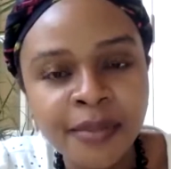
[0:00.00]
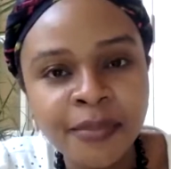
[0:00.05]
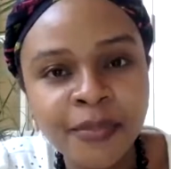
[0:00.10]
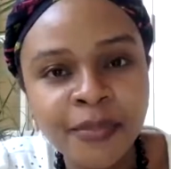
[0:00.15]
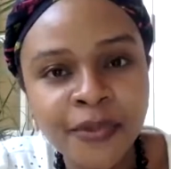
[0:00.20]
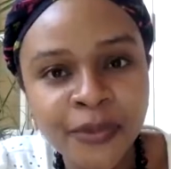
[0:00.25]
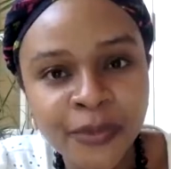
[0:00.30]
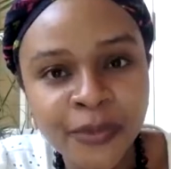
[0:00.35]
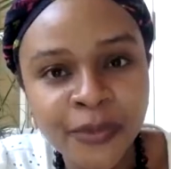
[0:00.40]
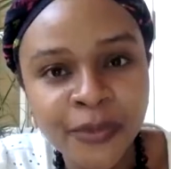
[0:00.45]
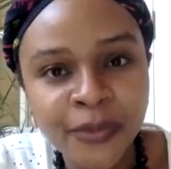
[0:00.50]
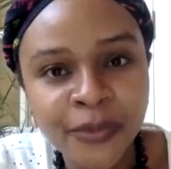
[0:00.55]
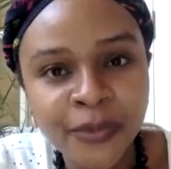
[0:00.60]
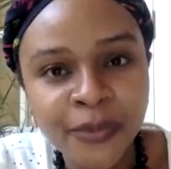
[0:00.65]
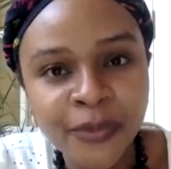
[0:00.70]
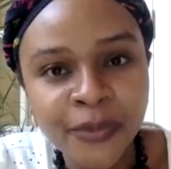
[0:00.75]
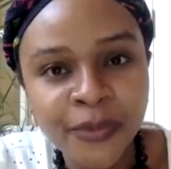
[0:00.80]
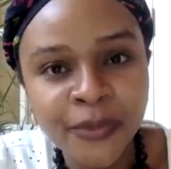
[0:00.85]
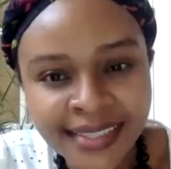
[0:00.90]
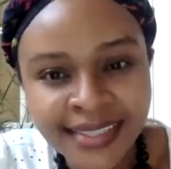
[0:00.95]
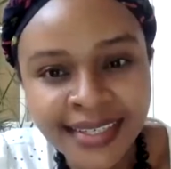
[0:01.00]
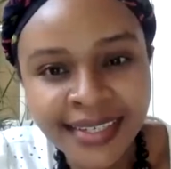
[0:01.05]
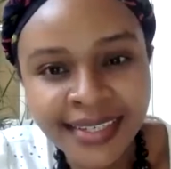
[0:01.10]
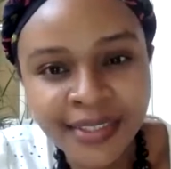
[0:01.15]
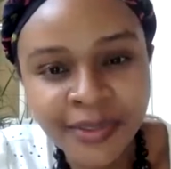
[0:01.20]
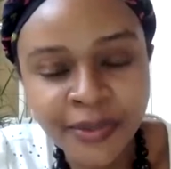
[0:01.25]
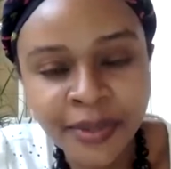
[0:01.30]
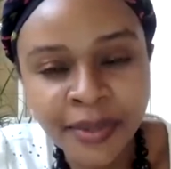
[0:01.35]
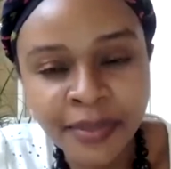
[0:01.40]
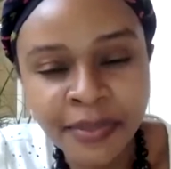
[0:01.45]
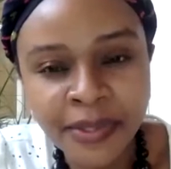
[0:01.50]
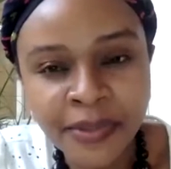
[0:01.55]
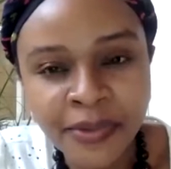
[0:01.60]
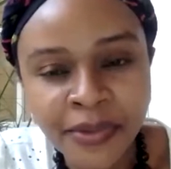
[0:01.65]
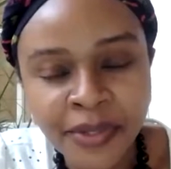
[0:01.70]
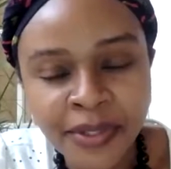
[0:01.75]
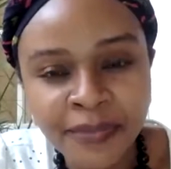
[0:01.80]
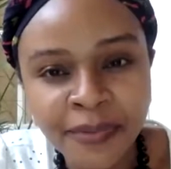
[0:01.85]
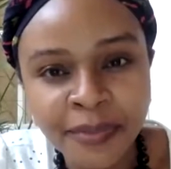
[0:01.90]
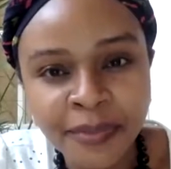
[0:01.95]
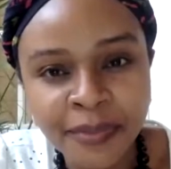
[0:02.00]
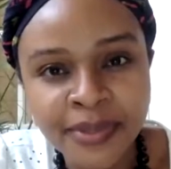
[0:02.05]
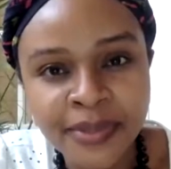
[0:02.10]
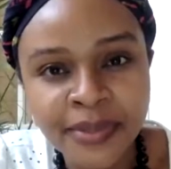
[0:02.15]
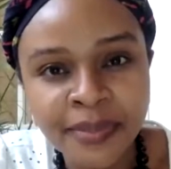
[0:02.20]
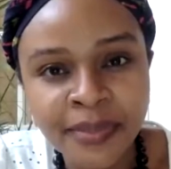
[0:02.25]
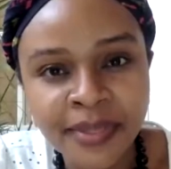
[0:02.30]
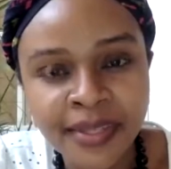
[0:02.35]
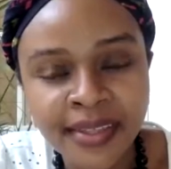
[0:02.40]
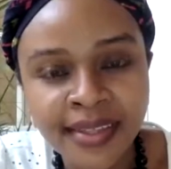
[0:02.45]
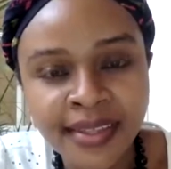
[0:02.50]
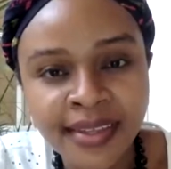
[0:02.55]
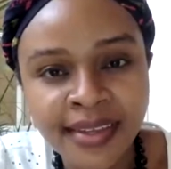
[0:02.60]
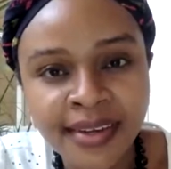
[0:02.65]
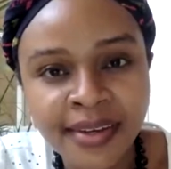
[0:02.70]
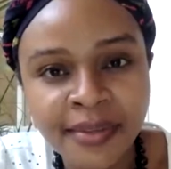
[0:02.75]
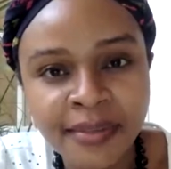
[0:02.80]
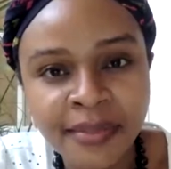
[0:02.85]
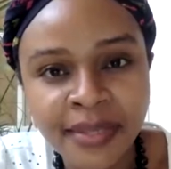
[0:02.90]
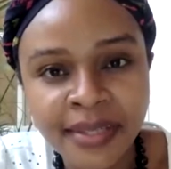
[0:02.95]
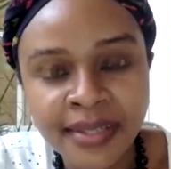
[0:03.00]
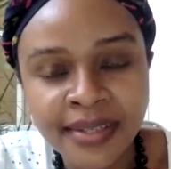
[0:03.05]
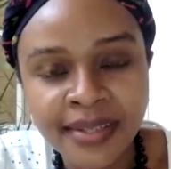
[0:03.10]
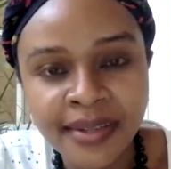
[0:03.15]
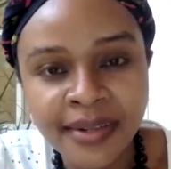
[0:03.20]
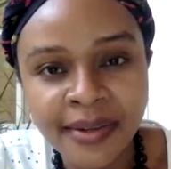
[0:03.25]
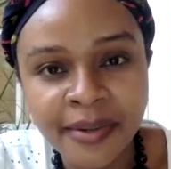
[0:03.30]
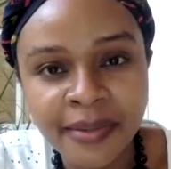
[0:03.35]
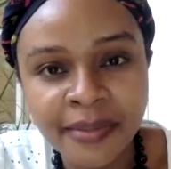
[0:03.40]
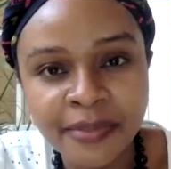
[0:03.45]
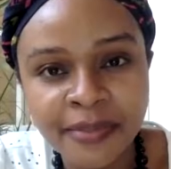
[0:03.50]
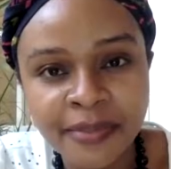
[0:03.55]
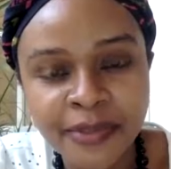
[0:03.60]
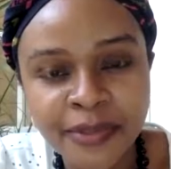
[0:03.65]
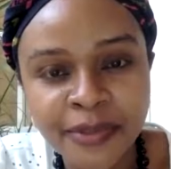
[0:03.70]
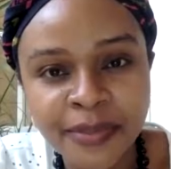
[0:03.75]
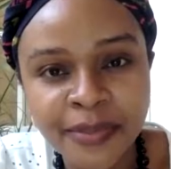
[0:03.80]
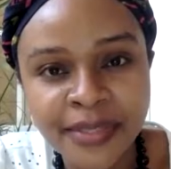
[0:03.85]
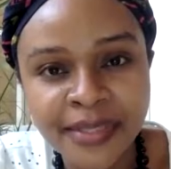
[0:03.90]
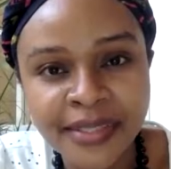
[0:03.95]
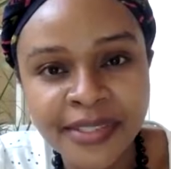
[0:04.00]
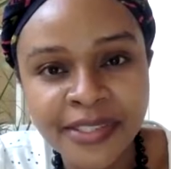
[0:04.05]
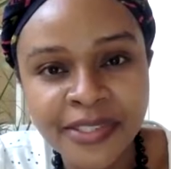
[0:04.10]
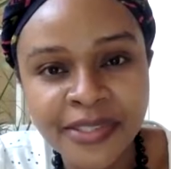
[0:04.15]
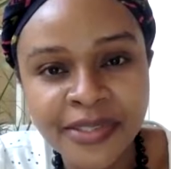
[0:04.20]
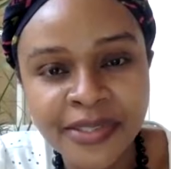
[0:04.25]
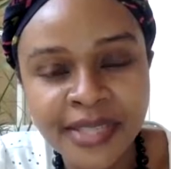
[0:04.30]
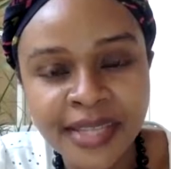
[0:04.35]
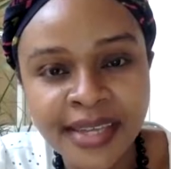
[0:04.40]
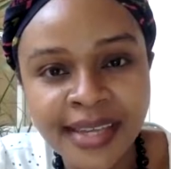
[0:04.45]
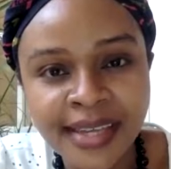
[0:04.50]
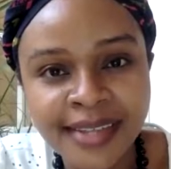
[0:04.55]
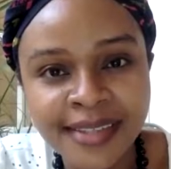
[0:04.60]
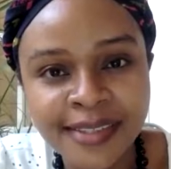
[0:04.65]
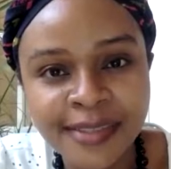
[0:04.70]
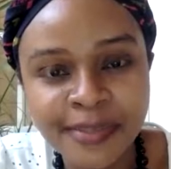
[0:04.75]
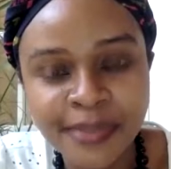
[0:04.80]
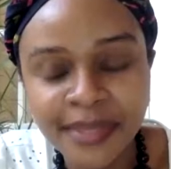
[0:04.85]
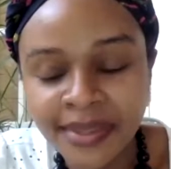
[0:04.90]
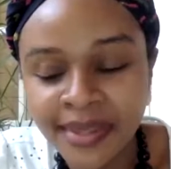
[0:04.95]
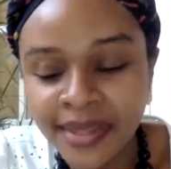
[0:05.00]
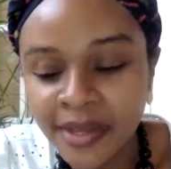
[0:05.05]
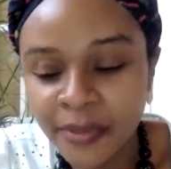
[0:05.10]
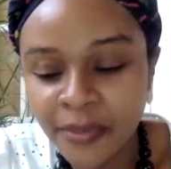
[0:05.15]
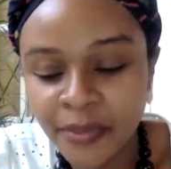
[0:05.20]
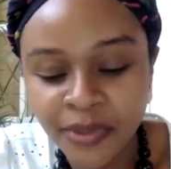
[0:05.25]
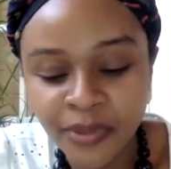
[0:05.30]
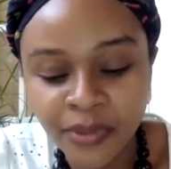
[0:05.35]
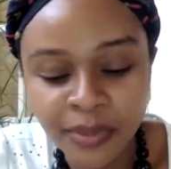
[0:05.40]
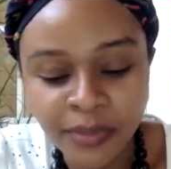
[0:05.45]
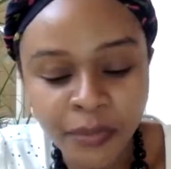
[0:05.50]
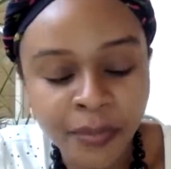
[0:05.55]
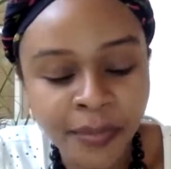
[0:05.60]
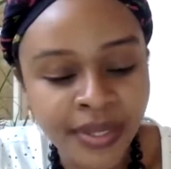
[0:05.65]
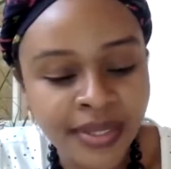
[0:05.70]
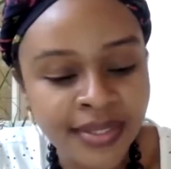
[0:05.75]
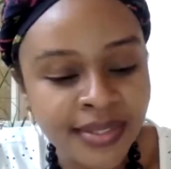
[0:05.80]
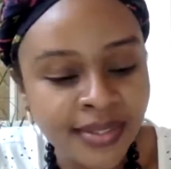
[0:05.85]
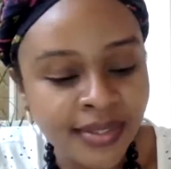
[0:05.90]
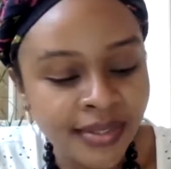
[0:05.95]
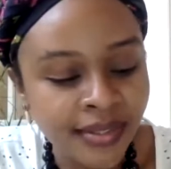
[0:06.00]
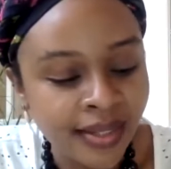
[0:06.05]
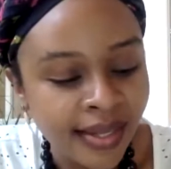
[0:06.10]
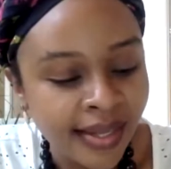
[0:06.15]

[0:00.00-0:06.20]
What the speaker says: You guys physically, it would have been great for me to be there, but due to many issues, I can't be there with you in Mombasa.